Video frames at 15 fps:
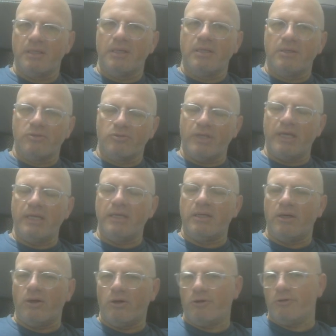today,
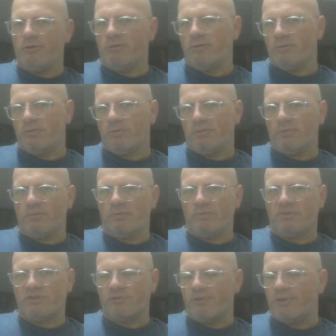or
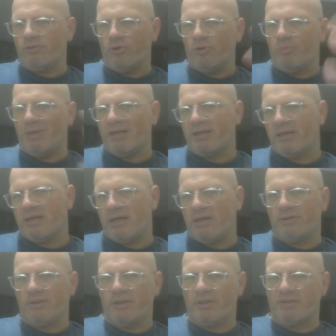straight to your bank
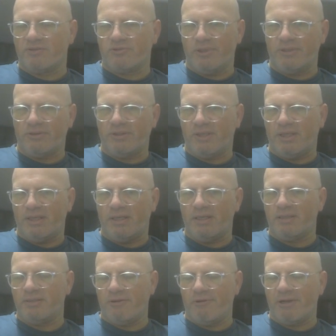account, straight
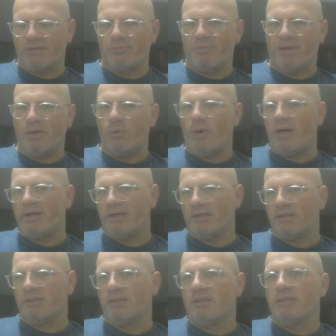direct wire
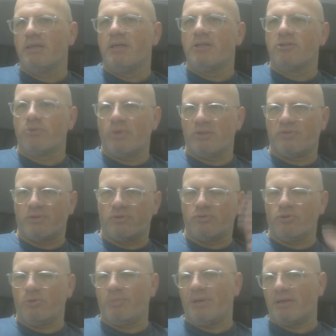transfer to
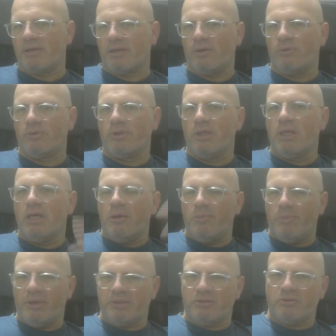your bank account.
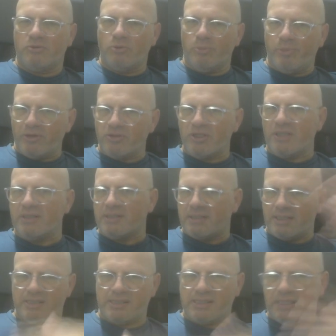But to purchase,
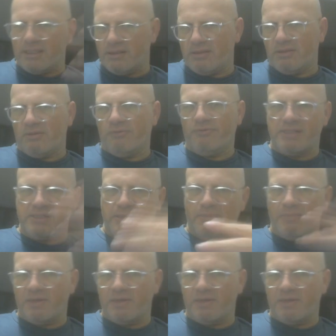as I said, Visa,